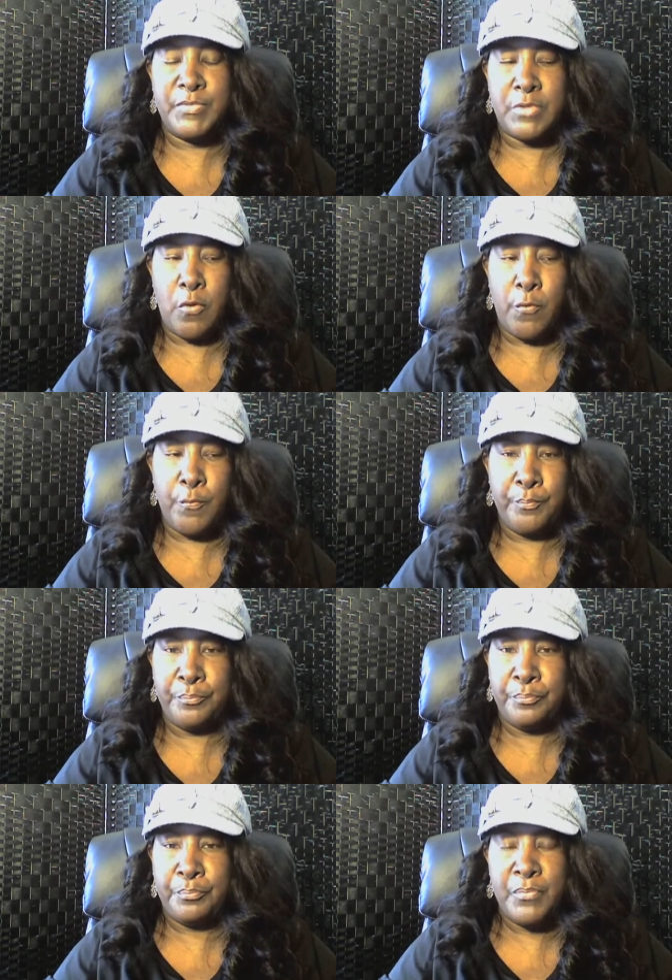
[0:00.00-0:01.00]
So
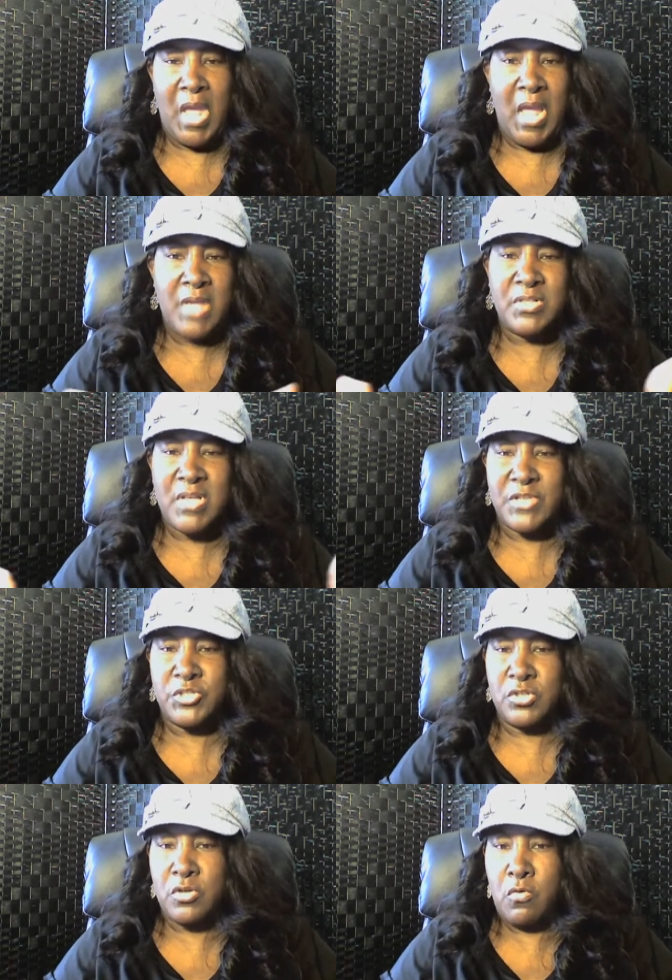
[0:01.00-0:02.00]
actually, I
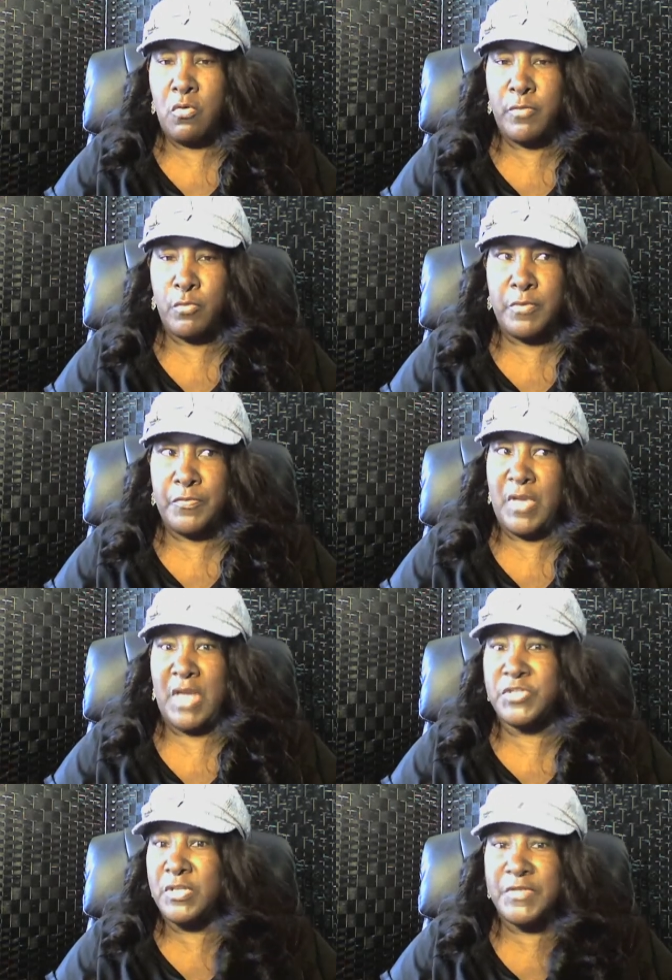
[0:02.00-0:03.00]
should go over it with you. I
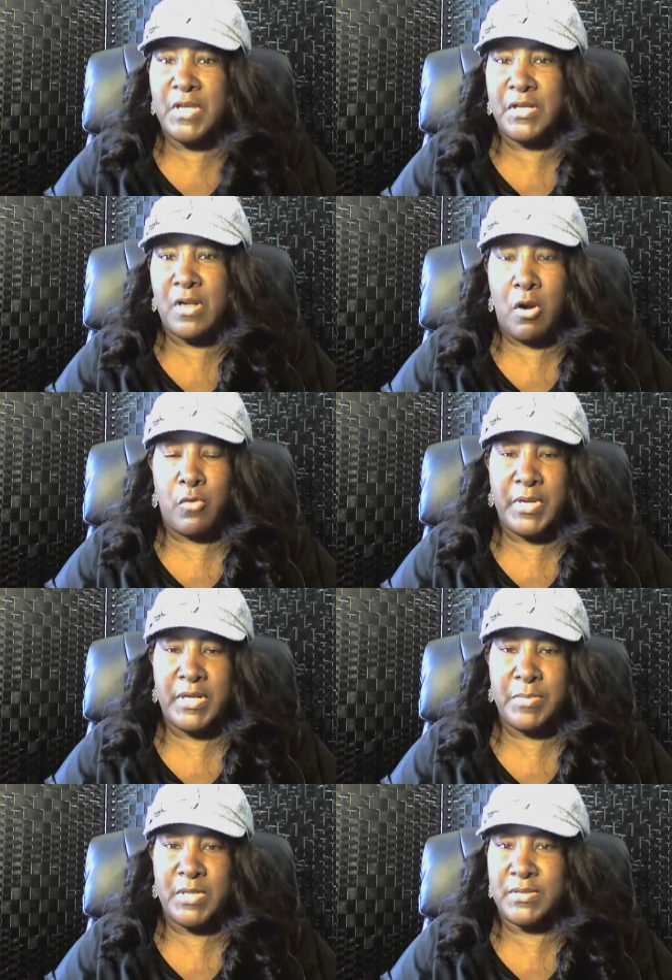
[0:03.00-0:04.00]
should have done it
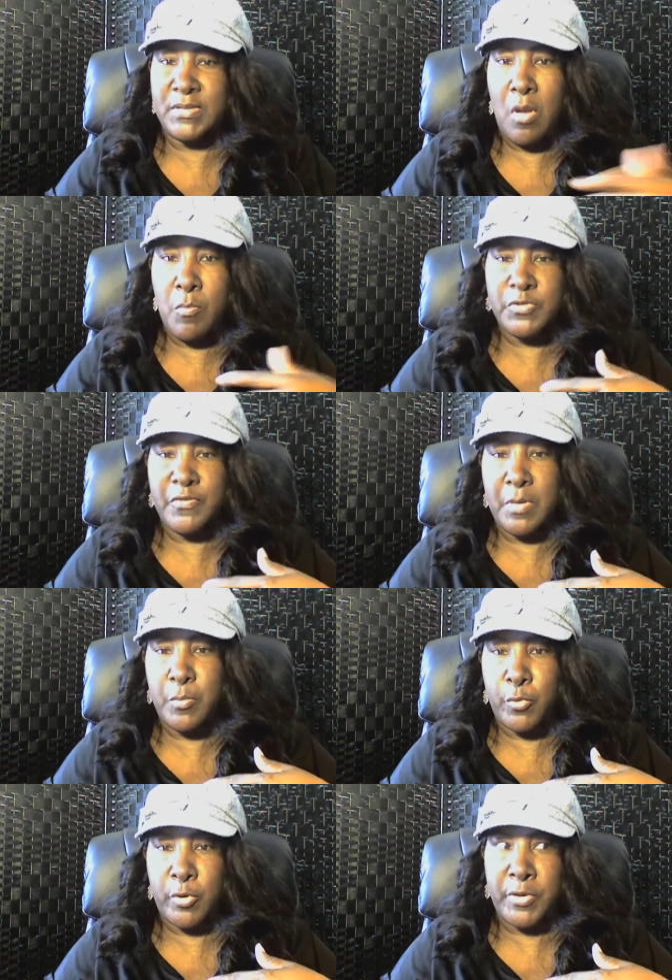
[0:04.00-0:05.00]
already because it's almost
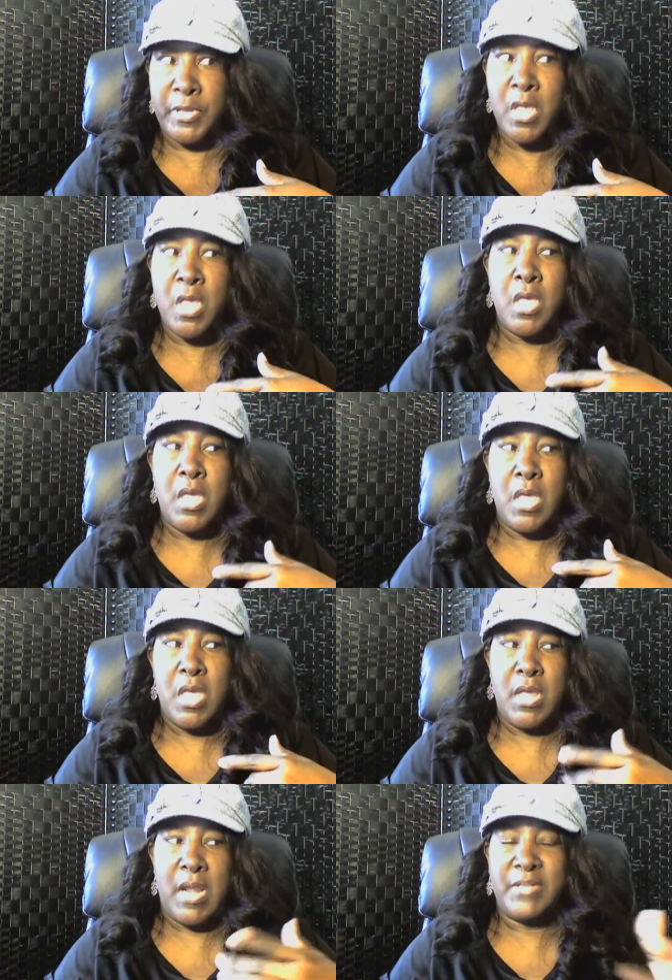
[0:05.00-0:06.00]
February
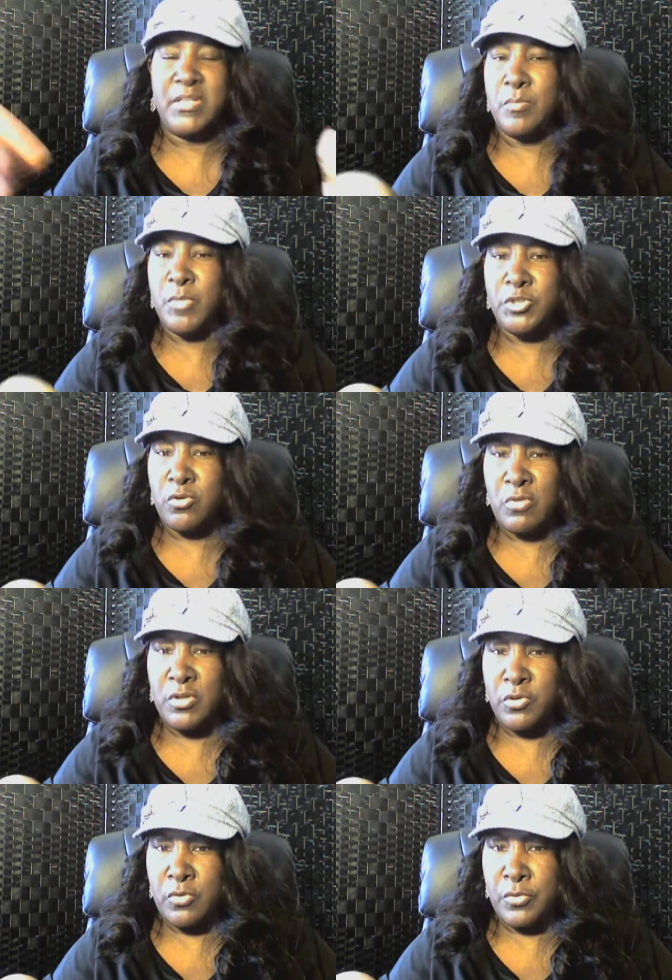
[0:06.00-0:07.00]
and I did it much
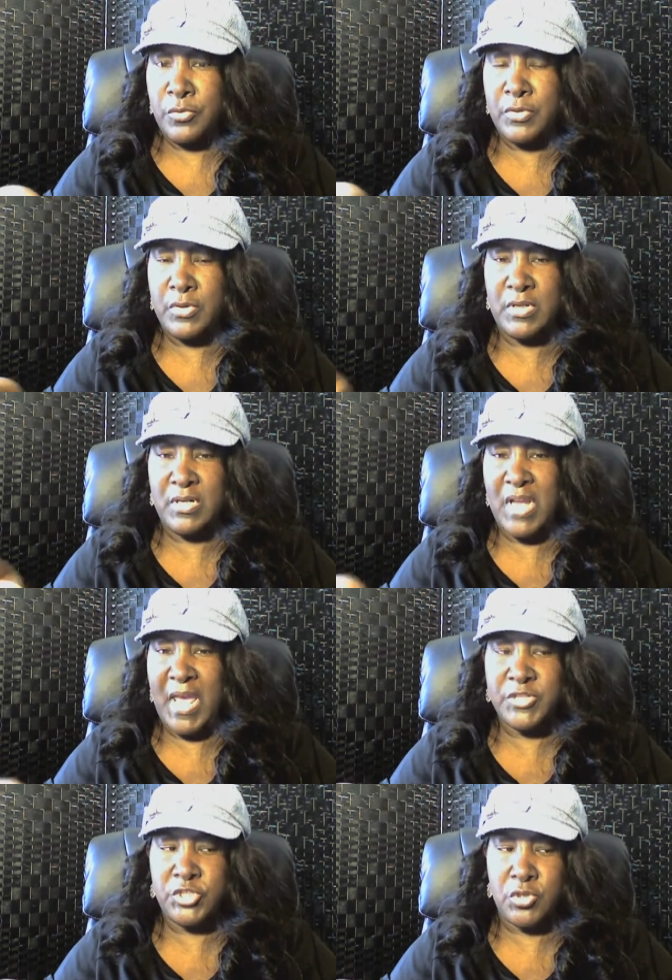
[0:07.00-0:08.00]
earlier
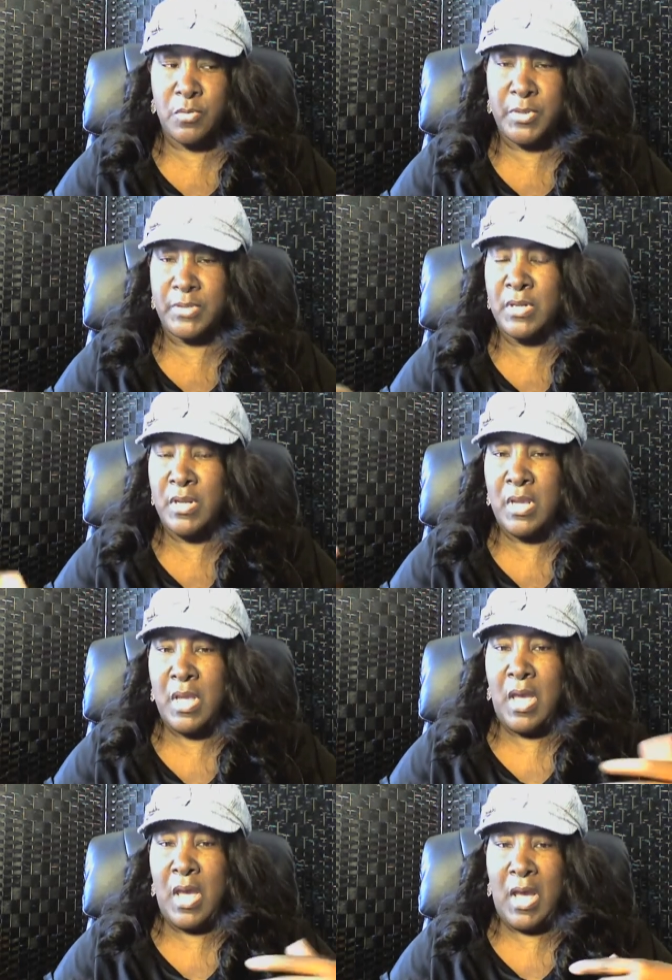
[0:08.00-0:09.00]
last year, but
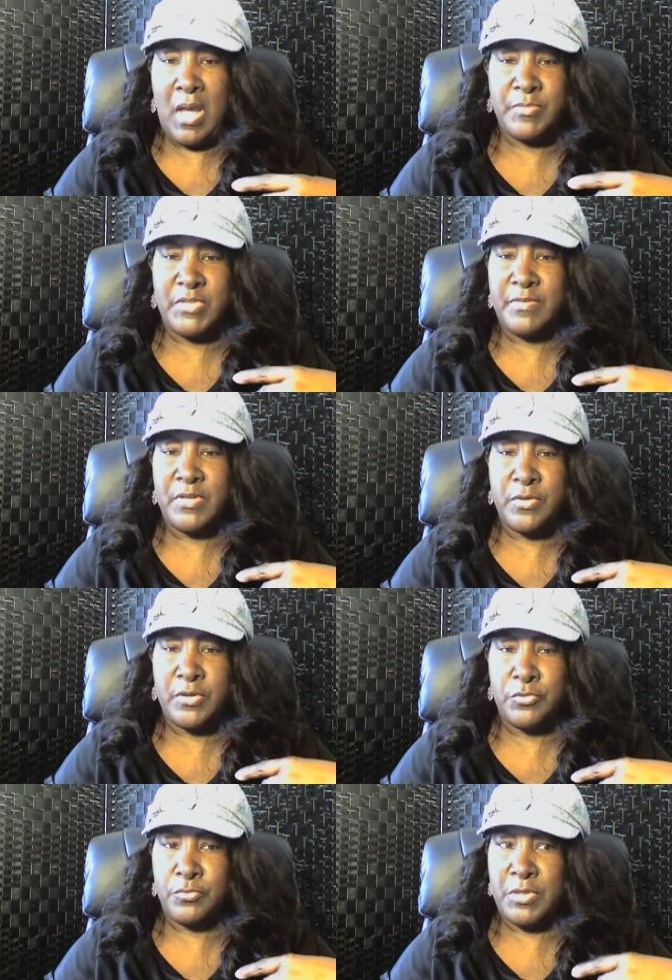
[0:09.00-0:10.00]
I'm definitely going
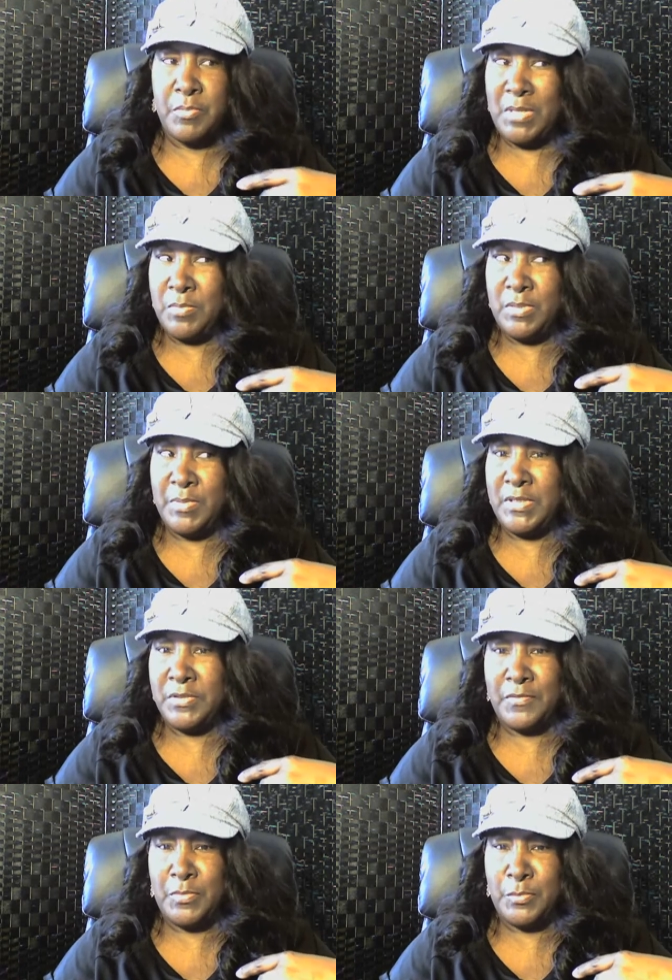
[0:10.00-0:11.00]
to do it. It may be the
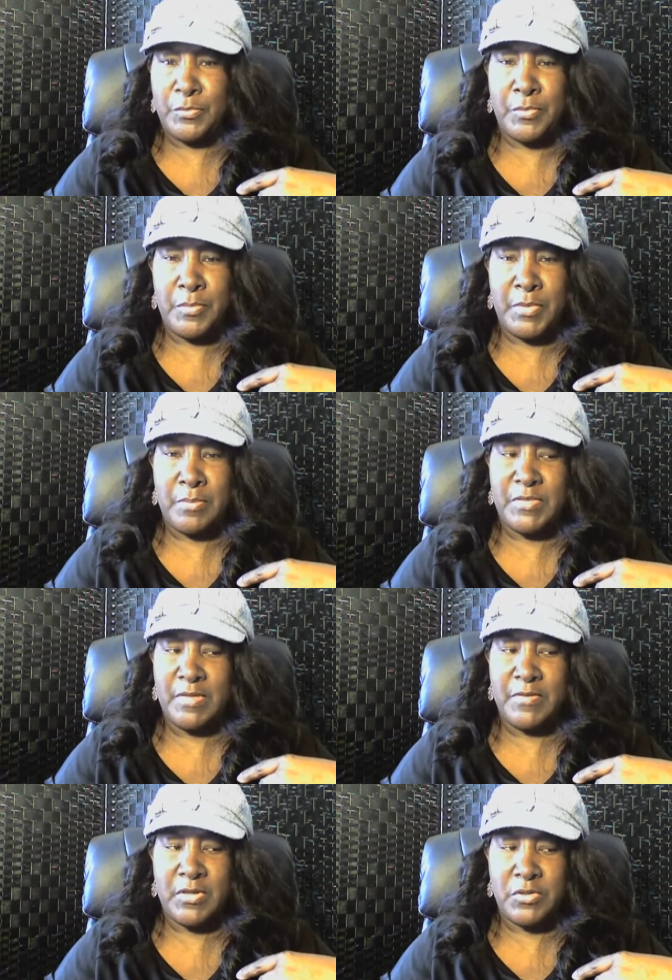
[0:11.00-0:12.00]
beginning of February, but I'm
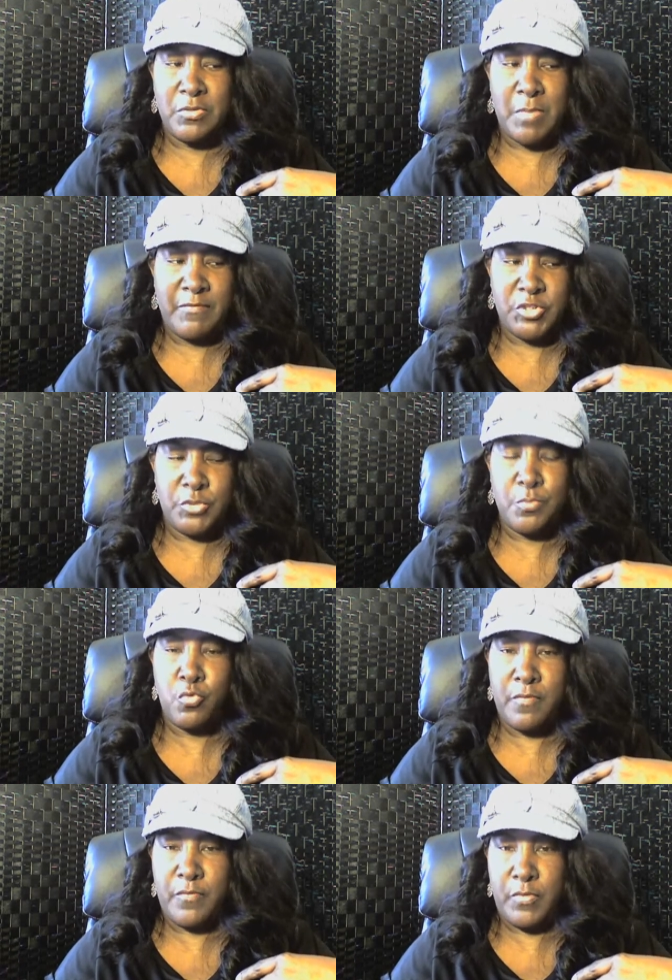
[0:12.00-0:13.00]
definitely going to do my vision
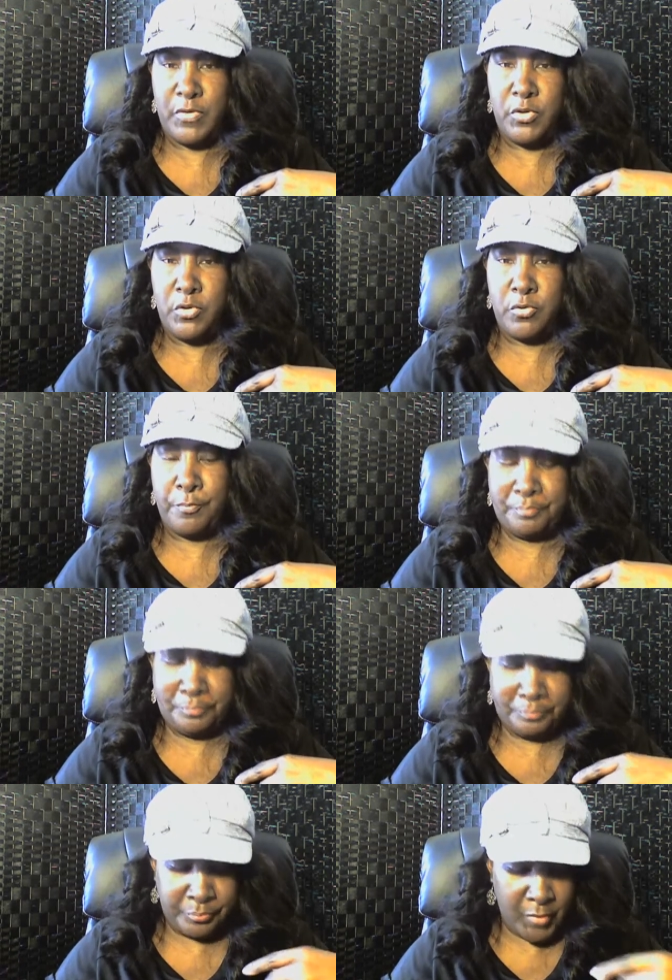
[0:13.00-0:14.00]
board for the year.
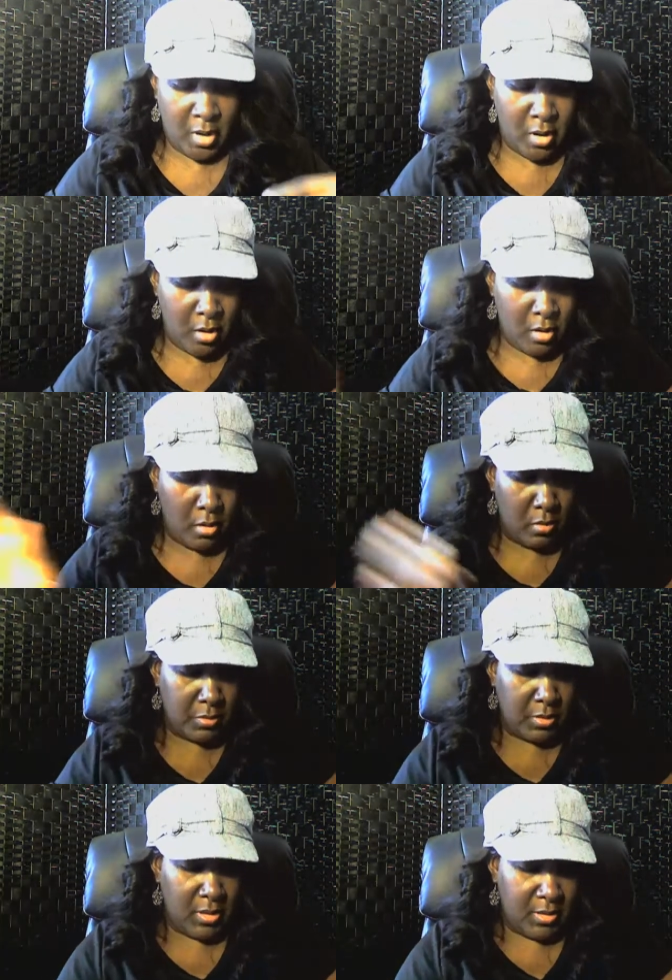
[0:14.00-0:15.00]

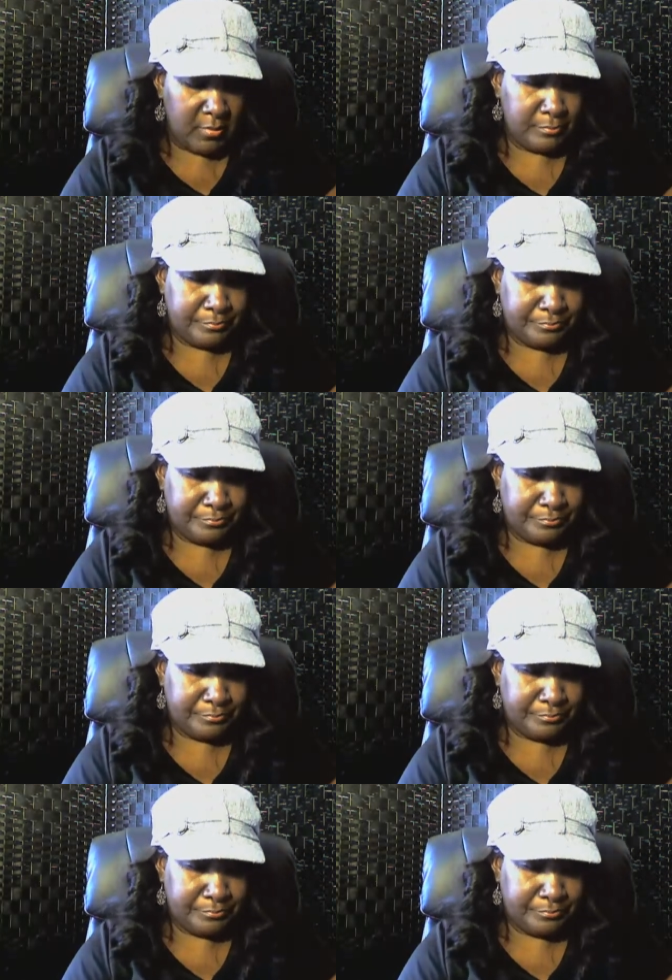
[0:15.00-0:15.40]
Okay.